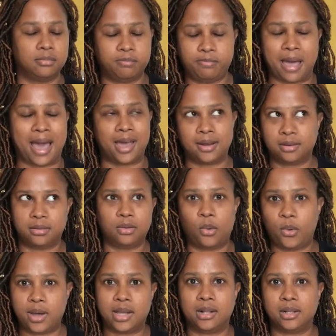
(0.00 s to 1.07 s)
bad
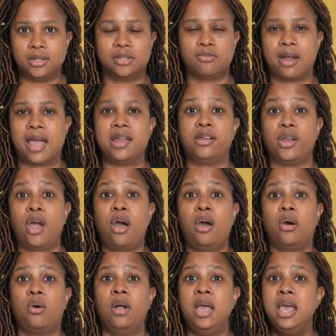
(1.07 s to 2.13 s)
oils right now,